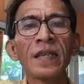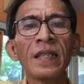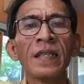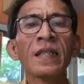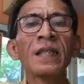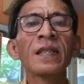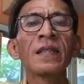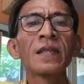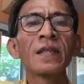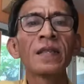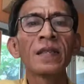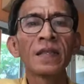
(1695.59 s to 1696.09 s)

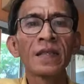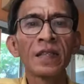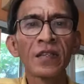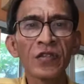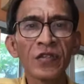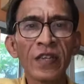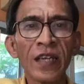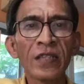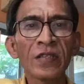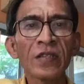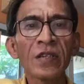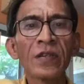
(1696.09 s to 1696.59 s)
in
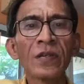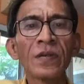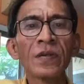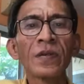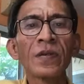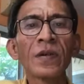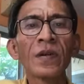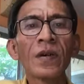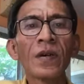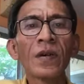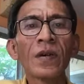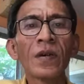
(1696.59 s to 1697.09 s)
the
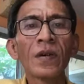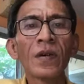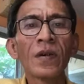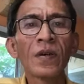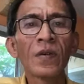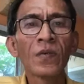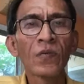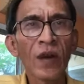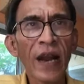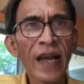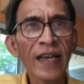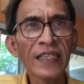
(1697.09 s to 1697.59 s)
central
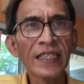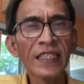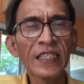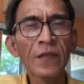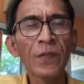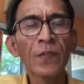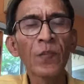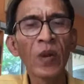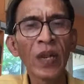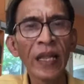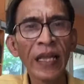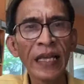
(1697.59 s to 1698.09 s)

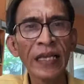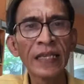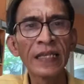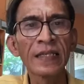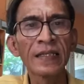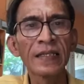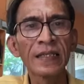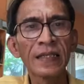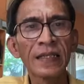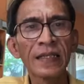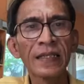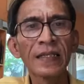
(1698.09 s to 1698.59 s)
rice
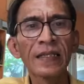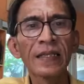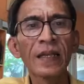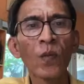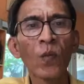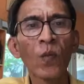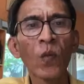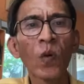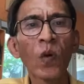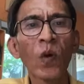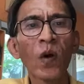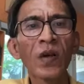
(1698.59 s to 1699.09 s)
plains.
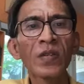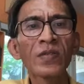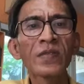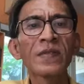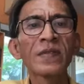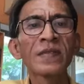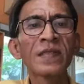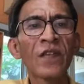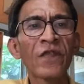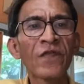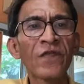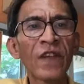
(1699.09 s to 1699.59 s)

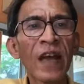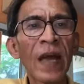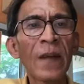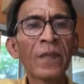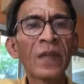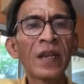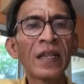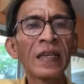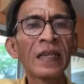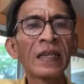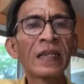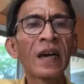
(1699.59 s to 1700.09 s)
Was the
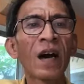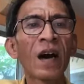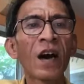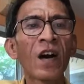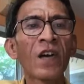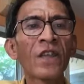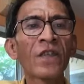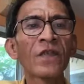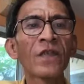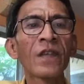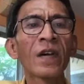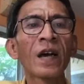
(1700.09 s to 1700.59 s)
family
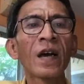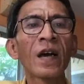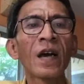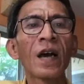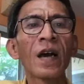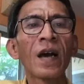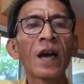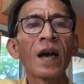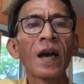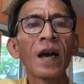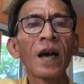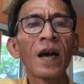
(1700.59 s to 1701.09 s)
of
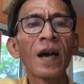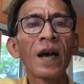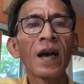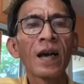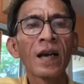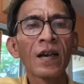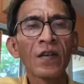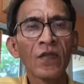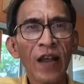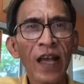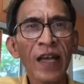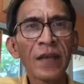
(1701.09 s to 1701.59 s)

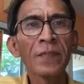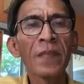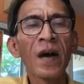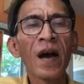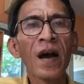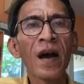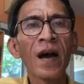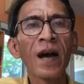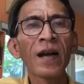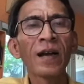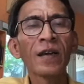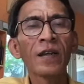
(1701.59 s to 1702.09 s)

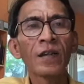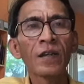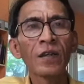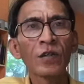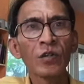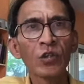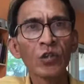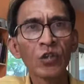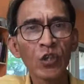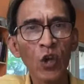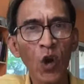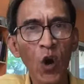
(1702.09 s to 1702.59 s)
Grandma
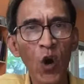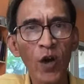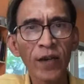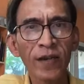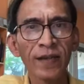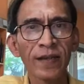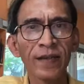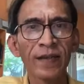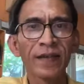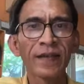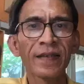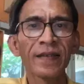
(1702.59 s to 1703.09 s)

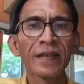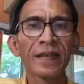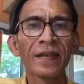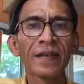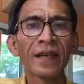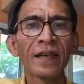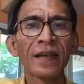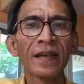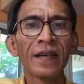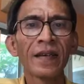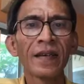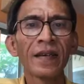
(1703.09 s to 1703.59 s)
Chon.
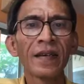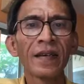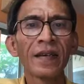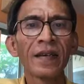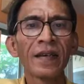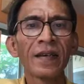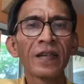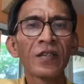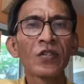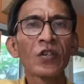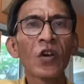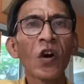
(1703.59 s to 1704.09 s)

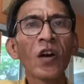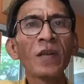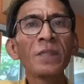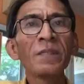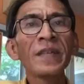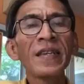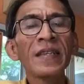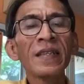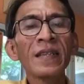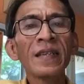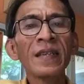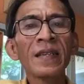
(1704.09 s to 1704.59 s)

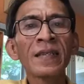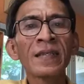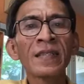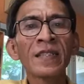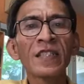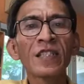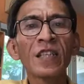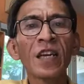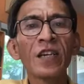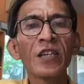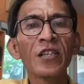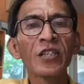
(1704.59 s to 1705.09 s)
Chon meaning
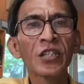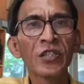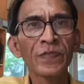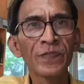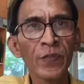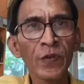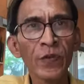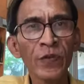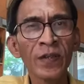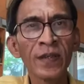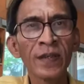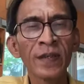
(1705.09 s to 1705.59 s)

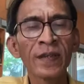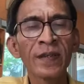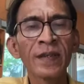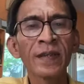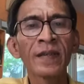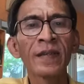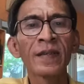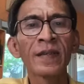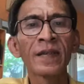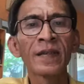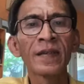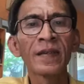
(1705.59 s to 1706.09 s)
spoon
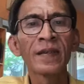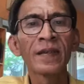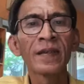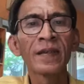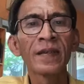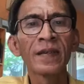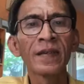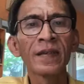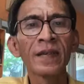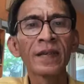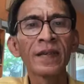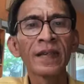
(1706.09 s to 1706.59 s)

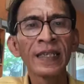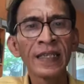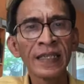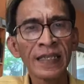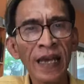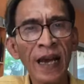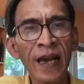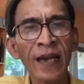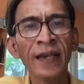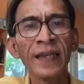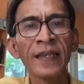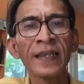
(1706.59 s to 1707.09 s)

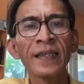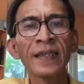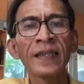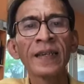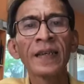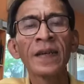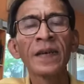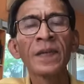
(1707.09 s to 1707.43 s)
in Thai.